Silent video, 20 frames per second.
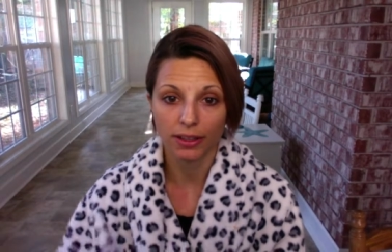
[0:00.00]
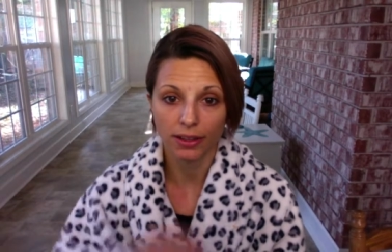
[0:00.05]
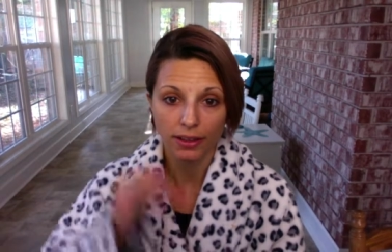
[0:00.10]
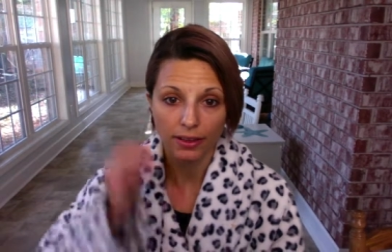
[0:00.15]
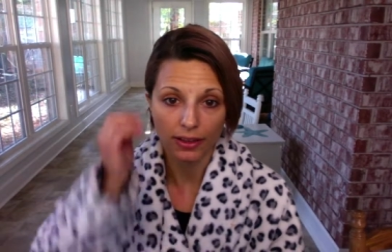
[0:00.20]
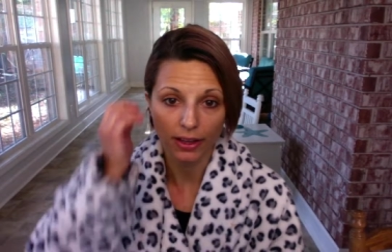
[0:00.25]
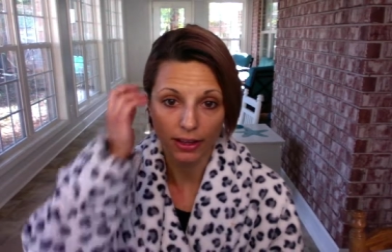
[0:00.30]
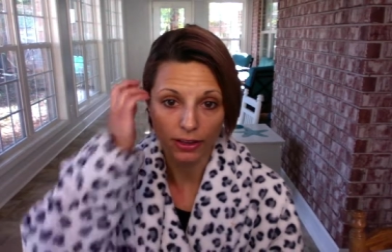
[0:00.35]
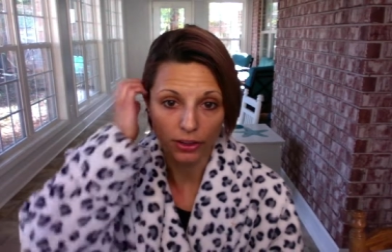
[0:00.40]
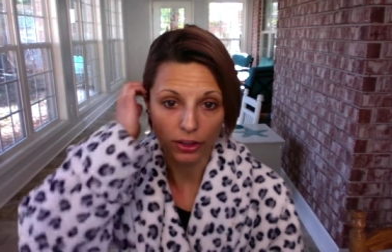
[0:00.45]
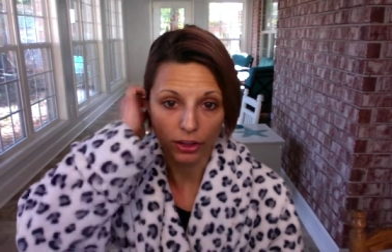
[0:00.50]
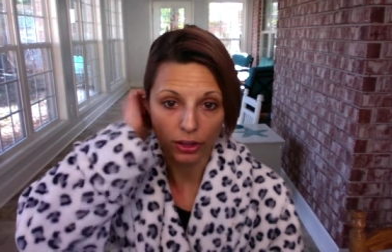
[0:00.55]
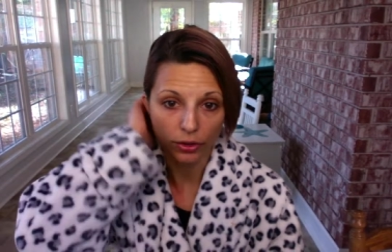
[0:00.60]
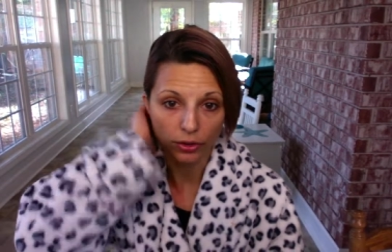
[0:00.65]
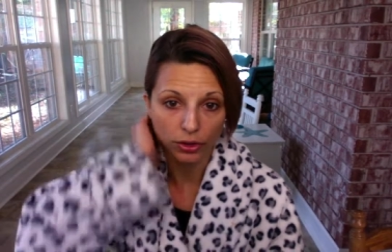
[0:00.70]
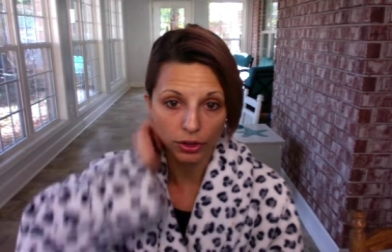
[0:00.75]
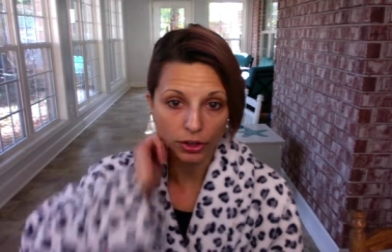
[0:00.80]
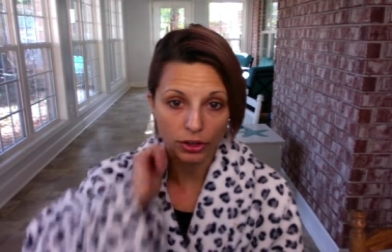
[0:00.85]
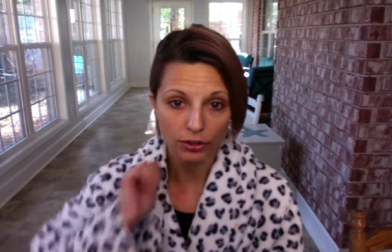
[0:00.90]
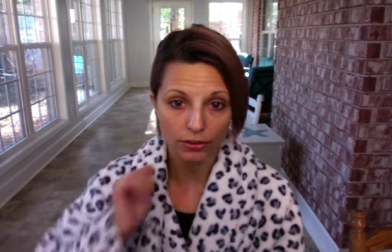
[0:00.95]
And then,
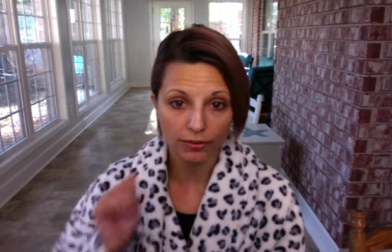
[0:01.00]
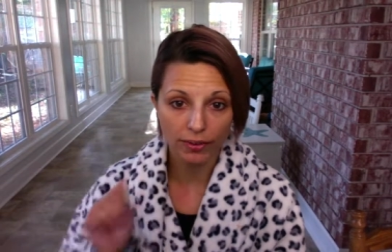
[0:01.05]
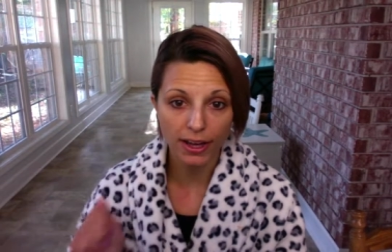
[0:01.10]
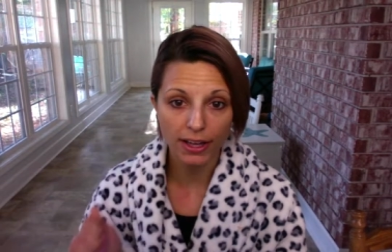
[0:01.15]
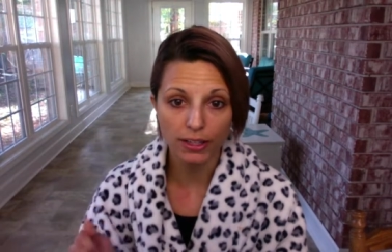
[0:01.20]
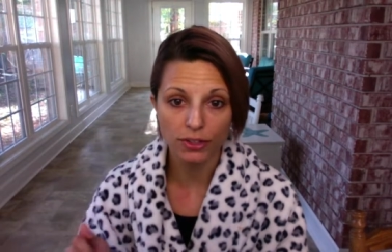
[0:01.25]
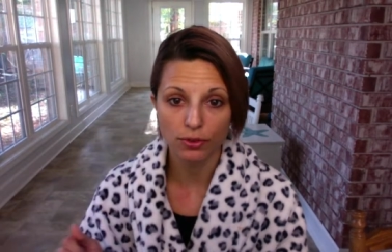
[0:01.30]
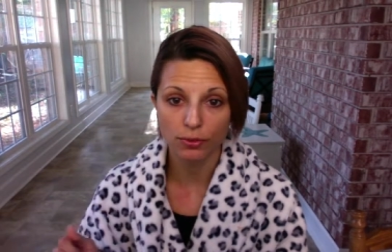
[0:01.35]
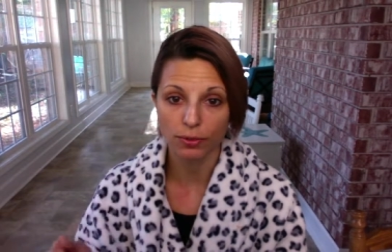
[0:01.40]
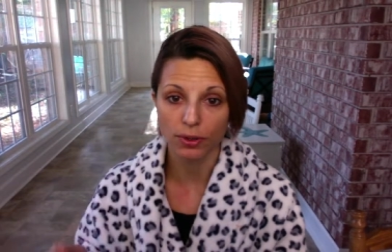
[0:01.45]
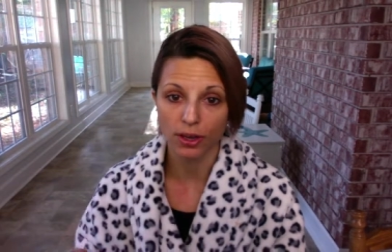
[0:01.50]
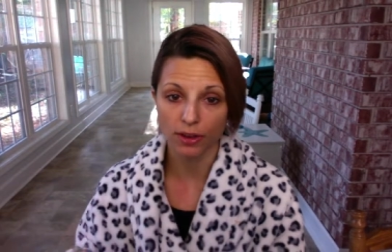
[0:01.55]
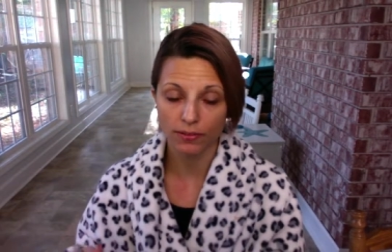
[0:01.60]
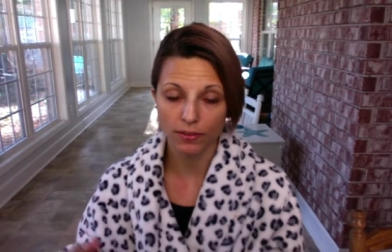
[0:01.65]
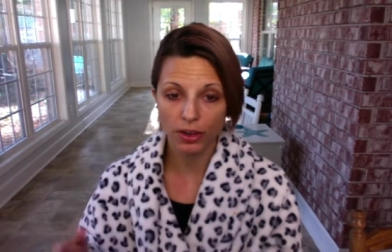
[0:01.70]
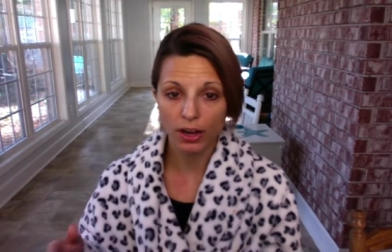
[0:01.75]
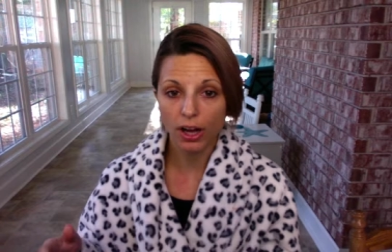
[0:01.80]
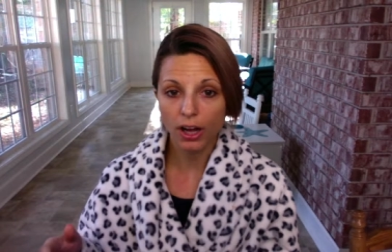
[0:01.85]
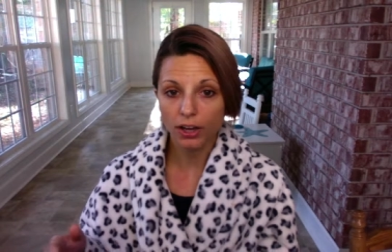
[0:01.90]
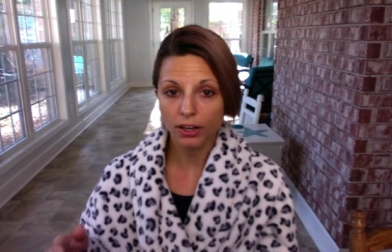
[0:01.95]
the good fats from the
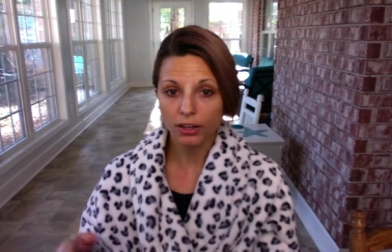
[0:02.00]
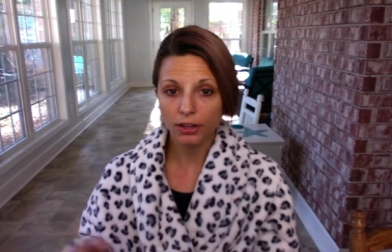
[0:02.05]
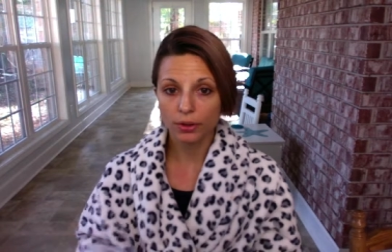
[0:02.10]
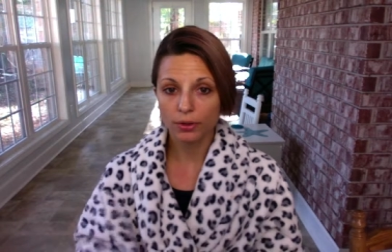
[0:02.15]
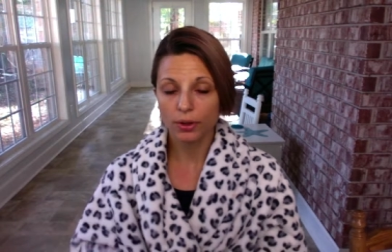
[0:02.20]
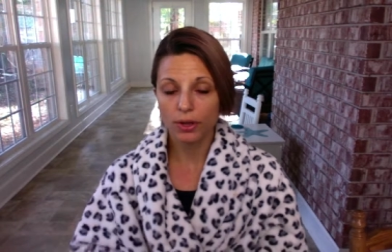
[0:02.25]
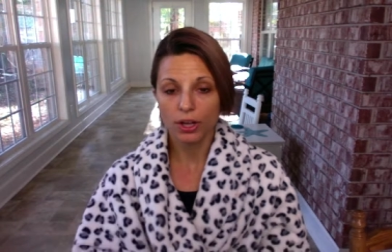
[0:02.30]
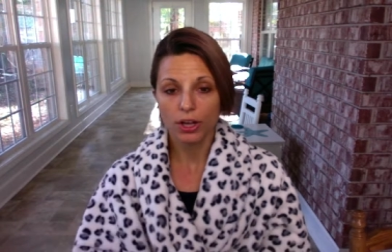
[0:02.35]
avocado.